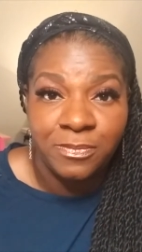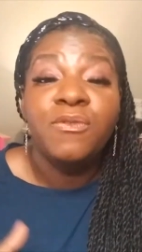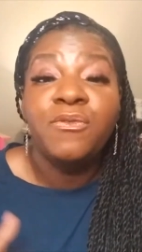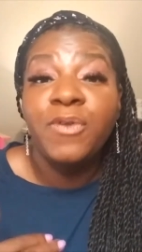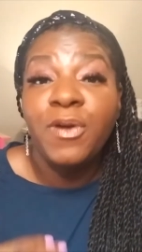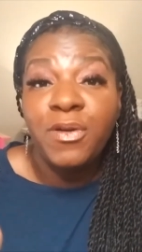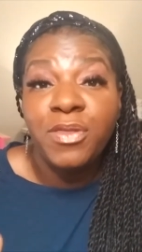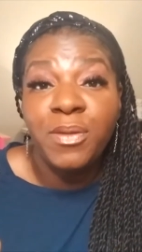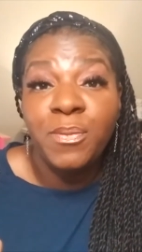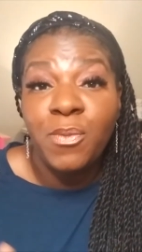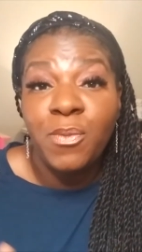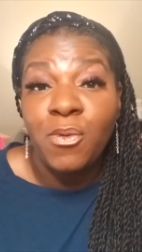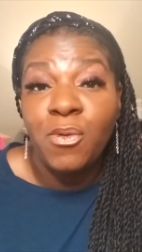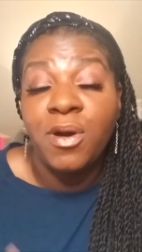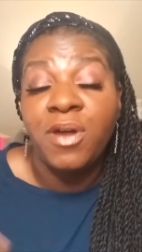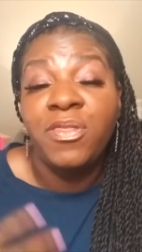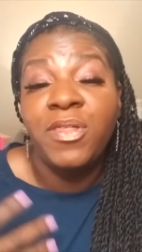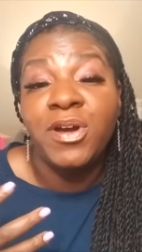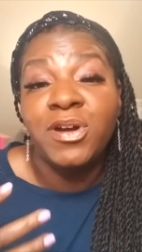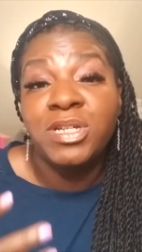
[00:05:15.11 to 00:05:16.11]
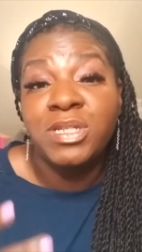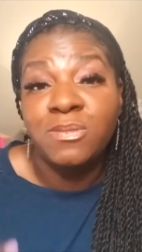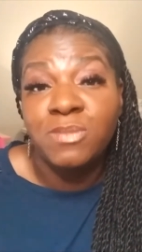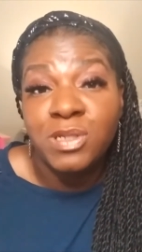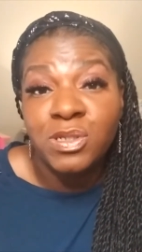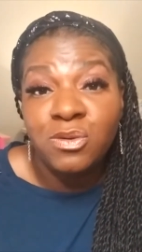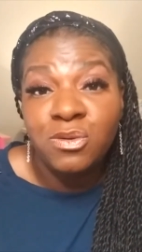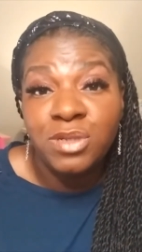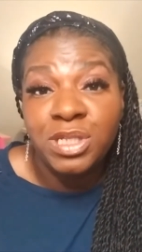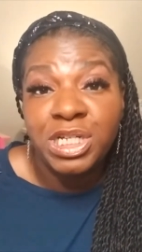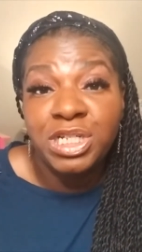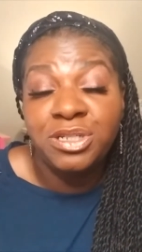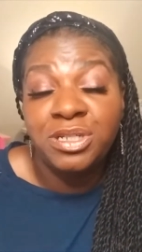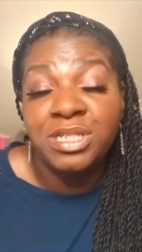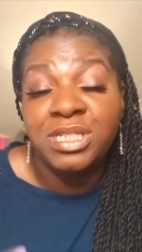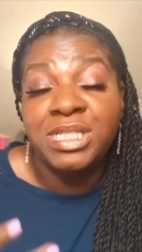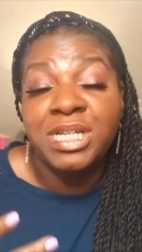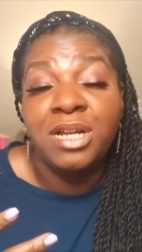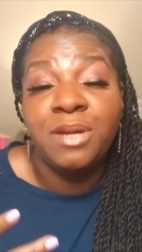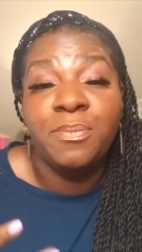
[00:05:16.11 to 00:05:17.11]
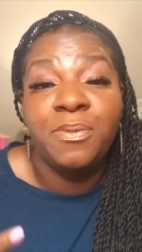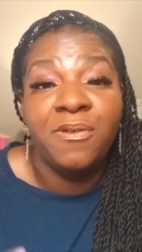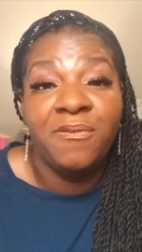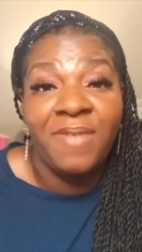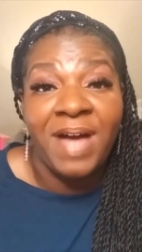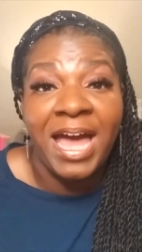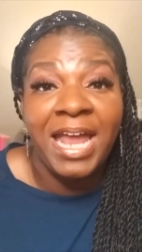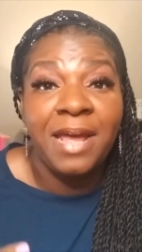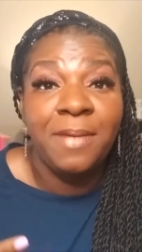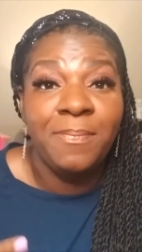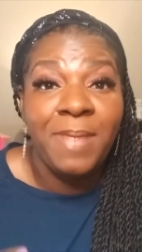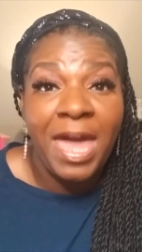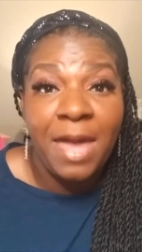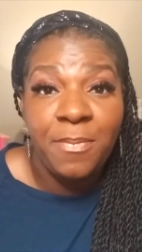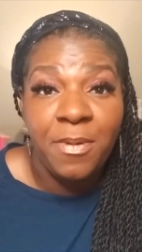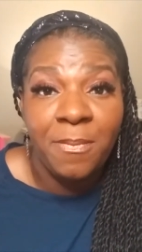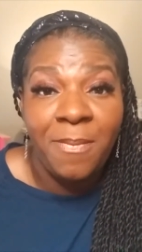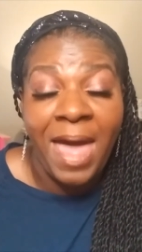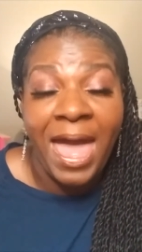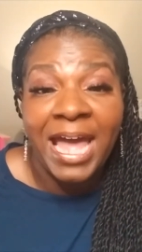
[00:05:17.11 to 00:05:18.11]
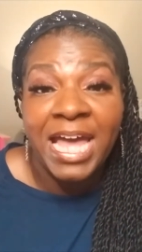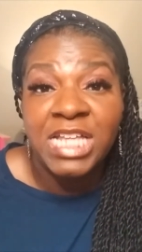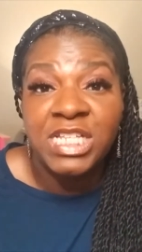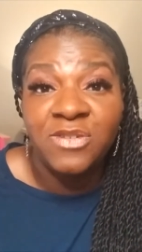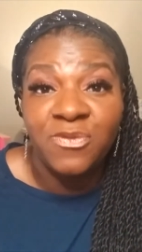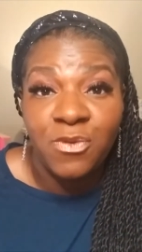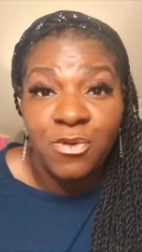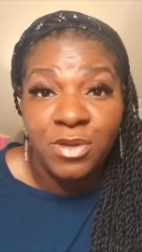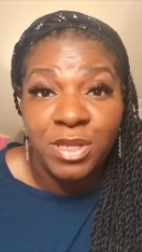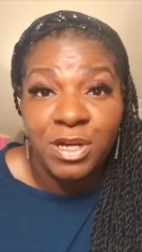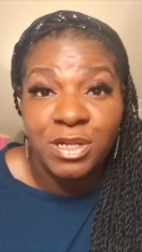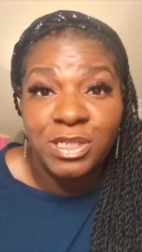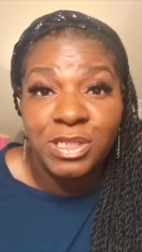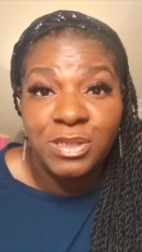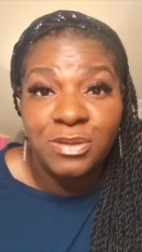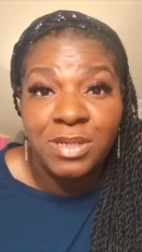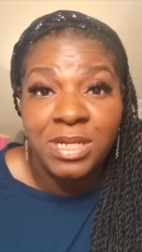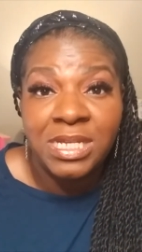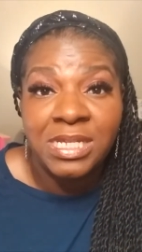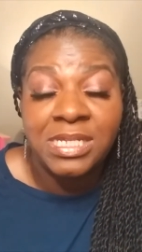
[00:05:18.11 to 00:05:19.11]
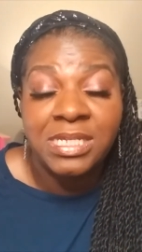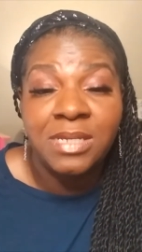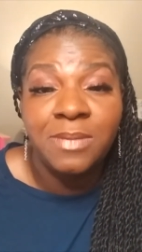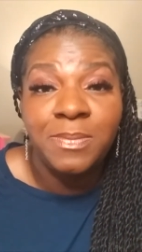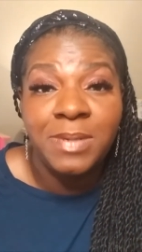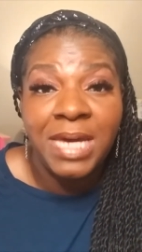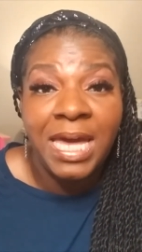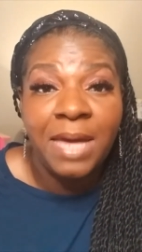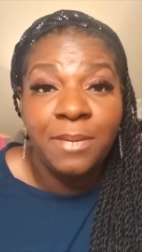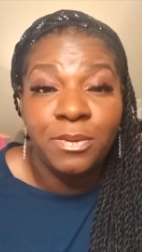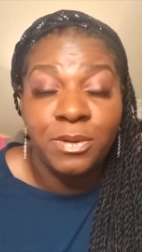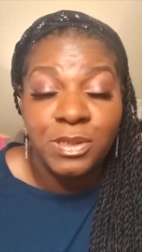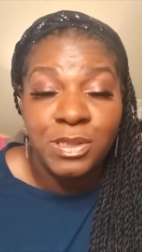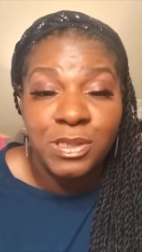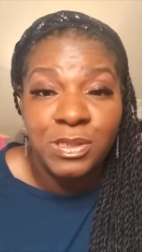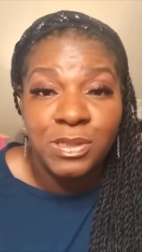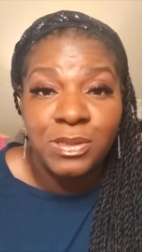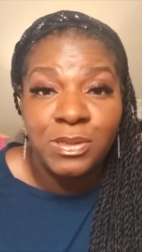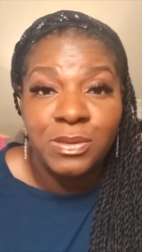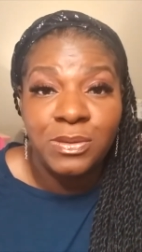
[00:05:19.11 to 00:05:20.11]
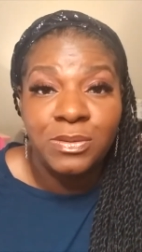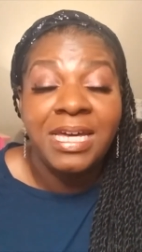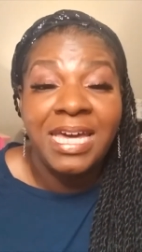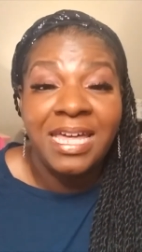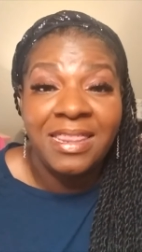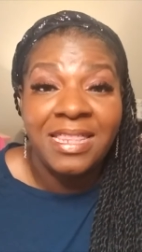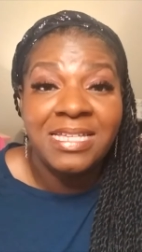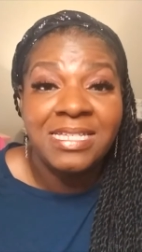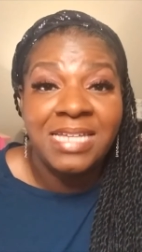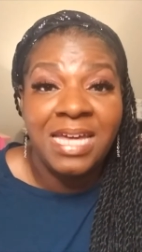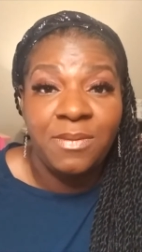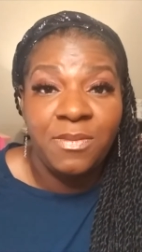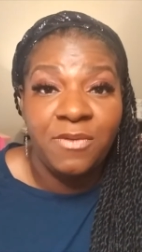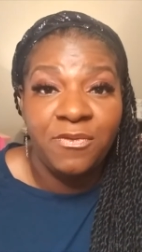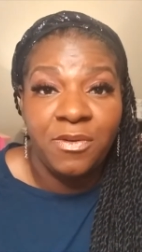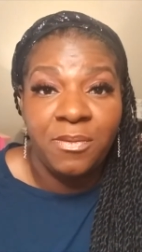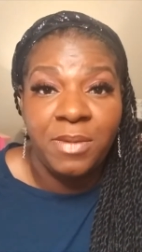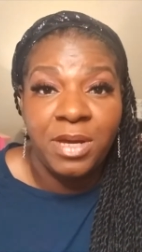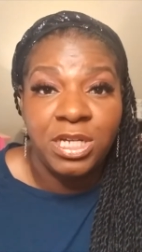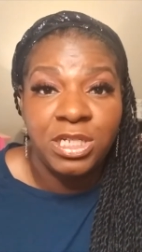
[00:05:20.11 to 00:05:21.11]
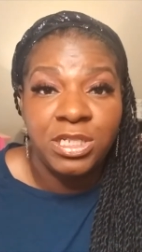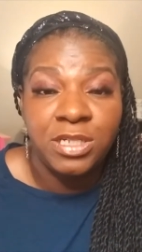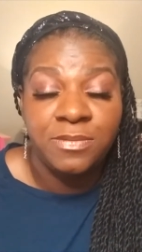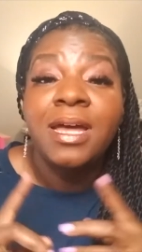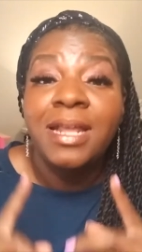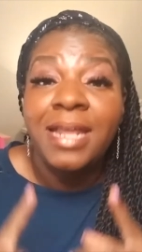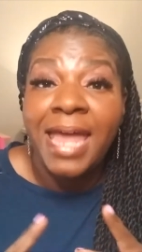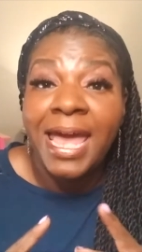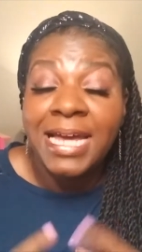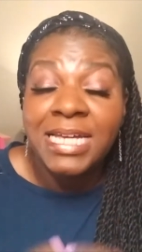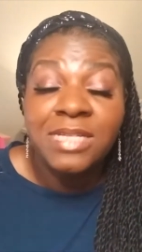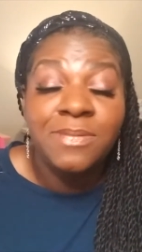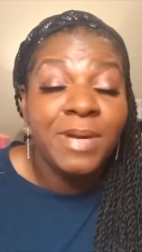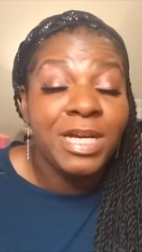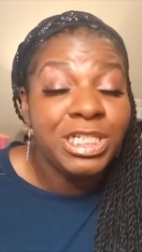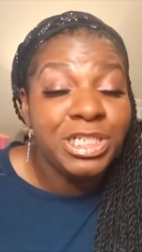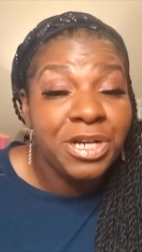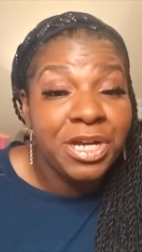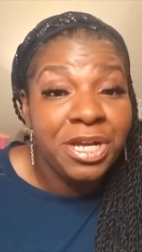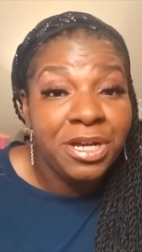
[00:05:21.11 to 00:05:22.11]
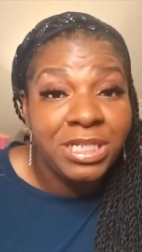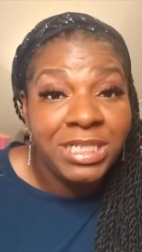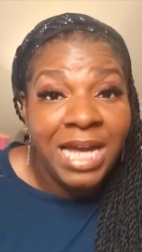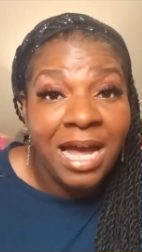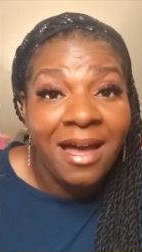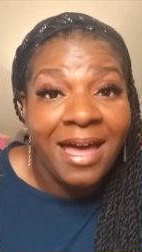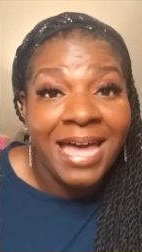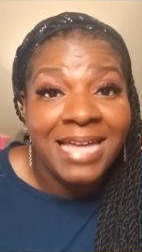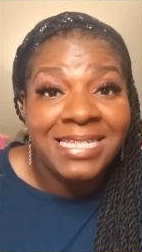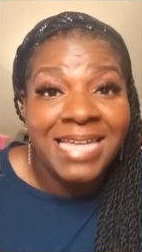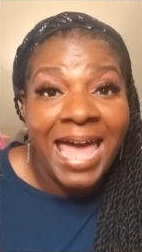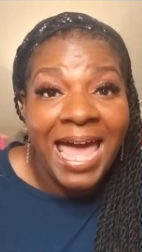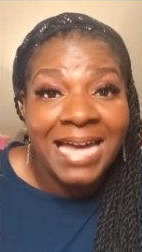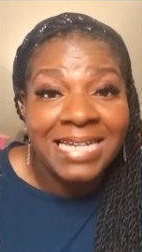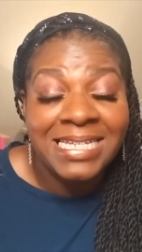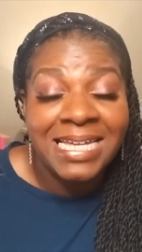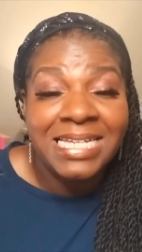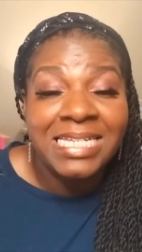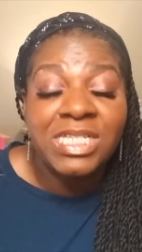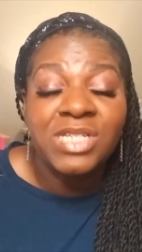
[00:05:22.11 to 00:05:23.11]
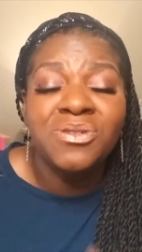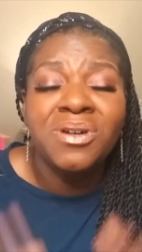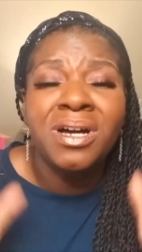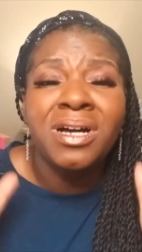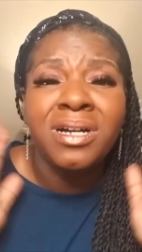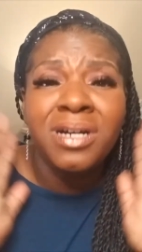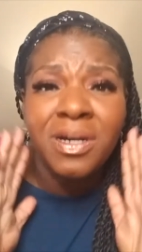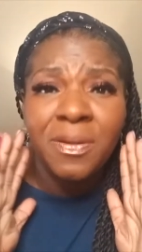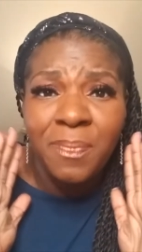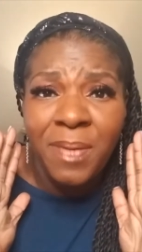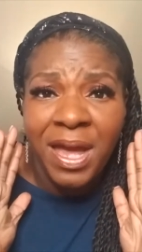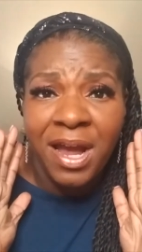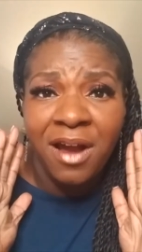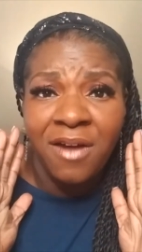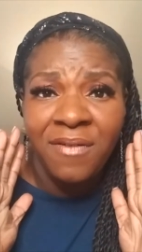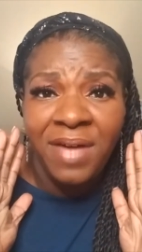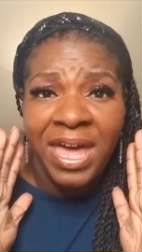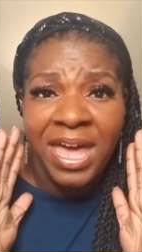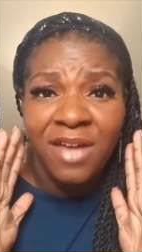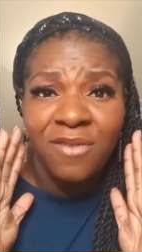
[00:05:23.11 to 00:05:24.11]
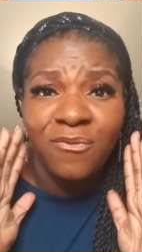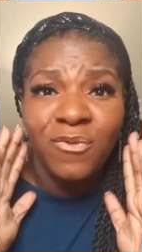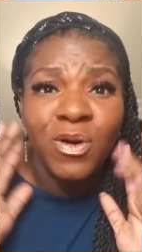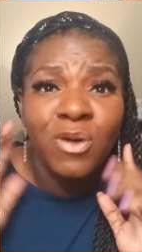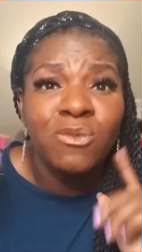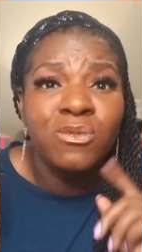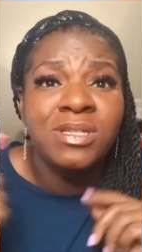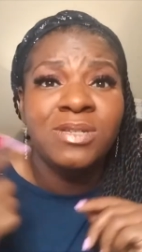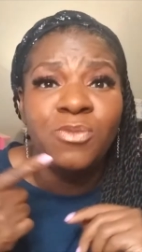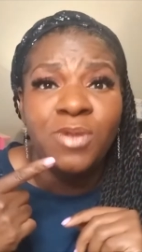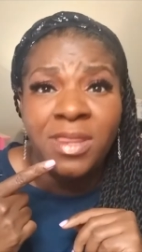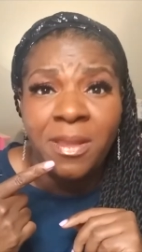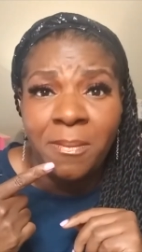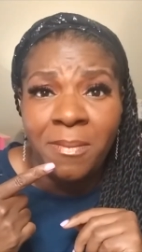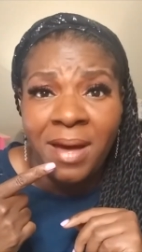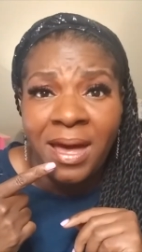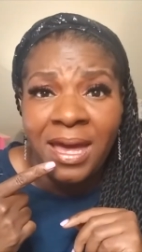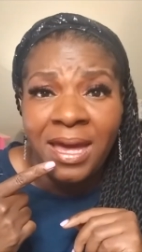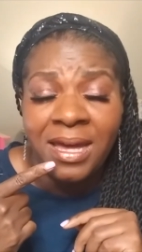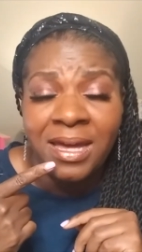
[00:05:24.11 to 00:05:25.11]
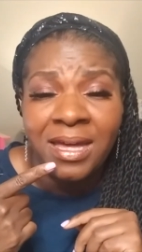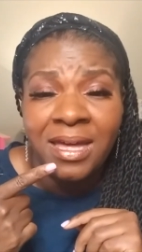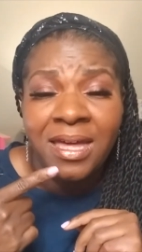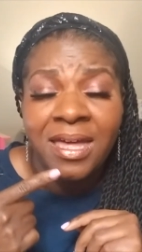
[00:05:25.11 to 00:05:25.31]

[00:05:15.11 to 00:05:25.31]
Furthermore, there are some school districts that are providing paper packets for their students to be able to get the same information. Next, make sure your child has access to a good pair of headphones with a mic.